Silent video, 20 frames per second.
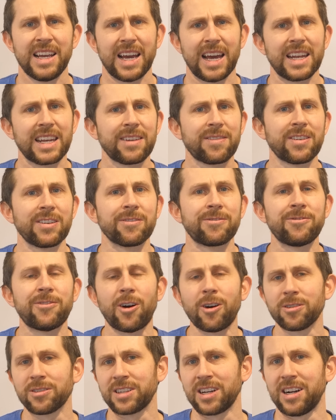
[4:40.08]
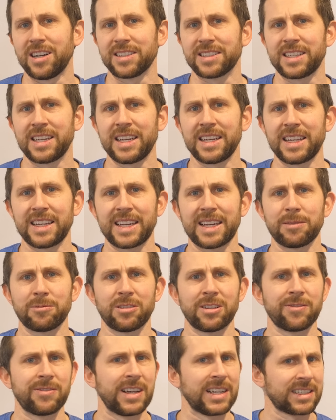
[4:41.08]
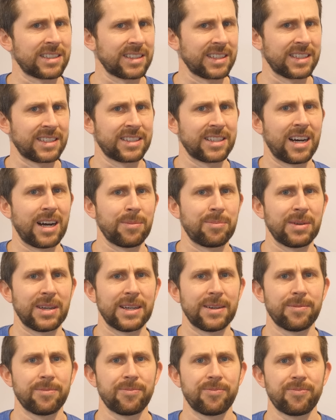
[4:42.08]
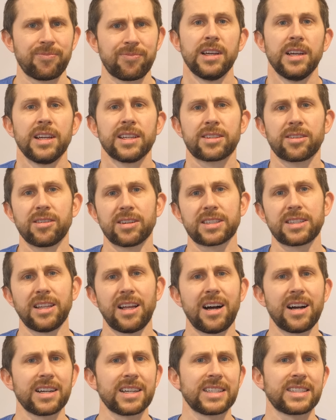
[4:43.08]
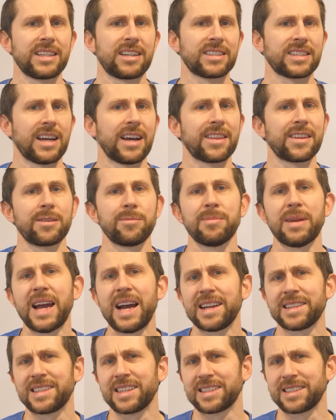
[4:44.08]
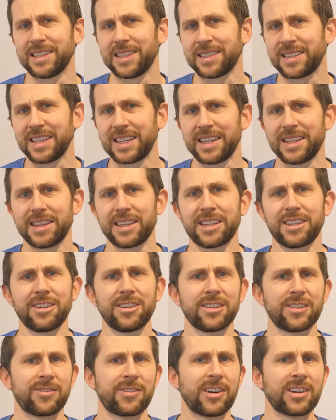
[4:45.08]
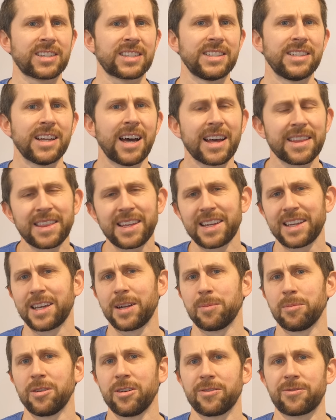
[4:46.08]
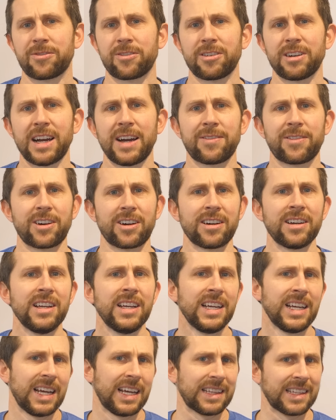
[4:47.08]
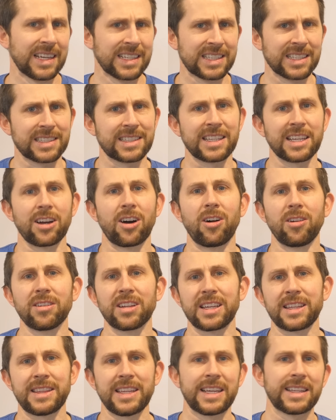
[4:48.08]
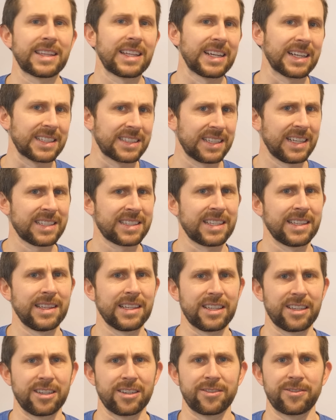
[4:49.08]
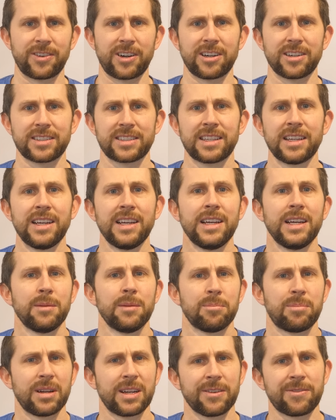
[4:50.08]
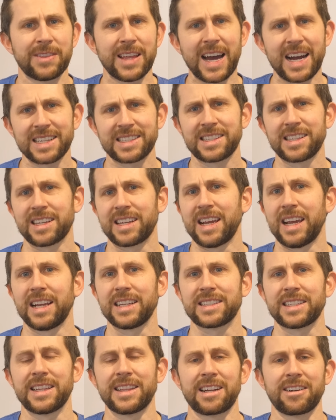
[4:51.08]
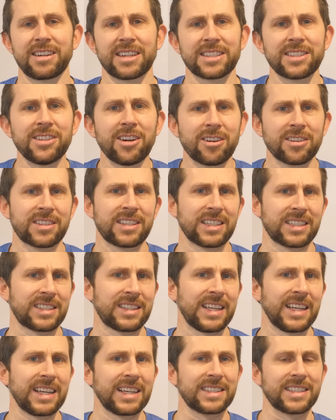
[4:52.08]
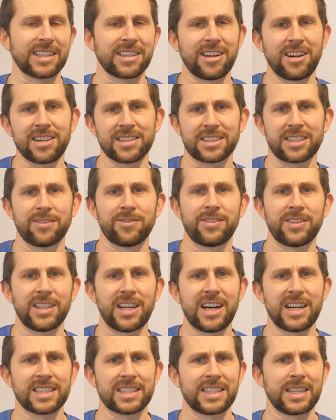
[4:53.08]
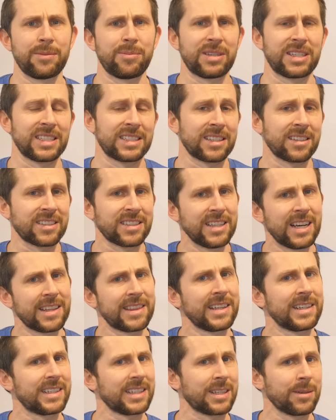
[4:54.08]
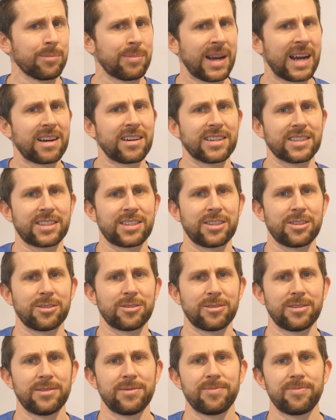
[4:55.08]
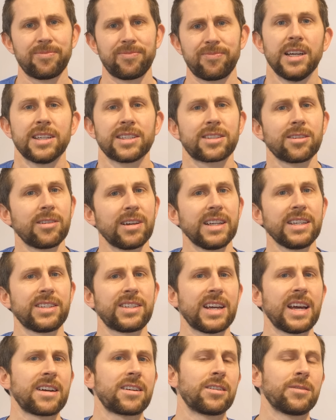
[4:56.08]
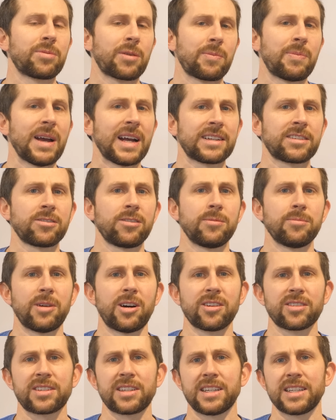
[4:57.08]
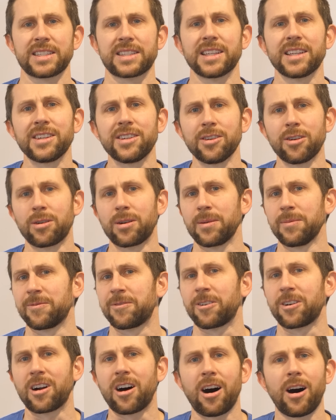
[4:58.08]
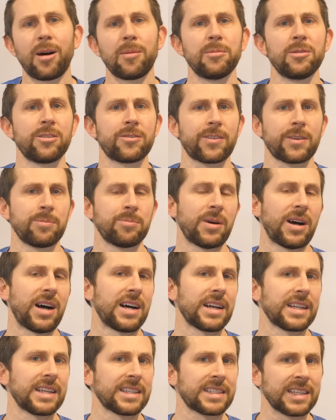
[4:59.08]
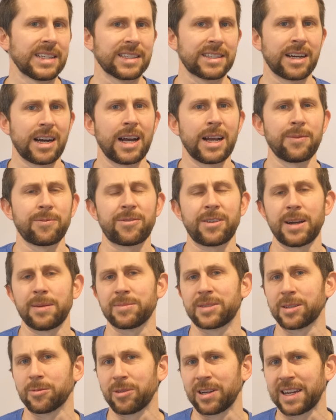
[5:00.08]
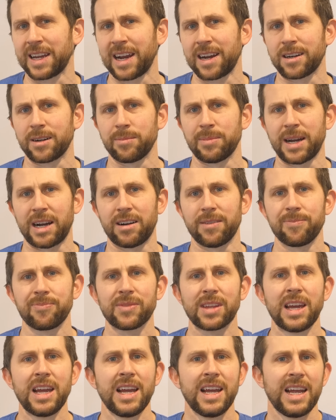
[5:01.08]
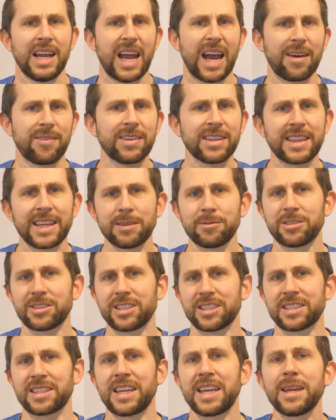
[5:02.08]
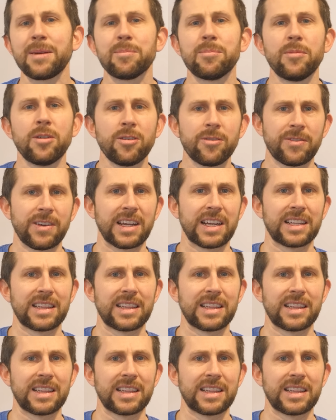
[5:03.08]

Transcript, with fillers: and even photons hitting it will eventually stop it. So as long as there's other mass existing in the universe, nothing can move forever unless it's the only thing that exists in the universe. But if that's the case, then there is no such thing as a constant velocity because there's nothing to compare it to. So in general, perpetual motion is the norm for all moving bodies in time frames that we care about. Everything will just keep moving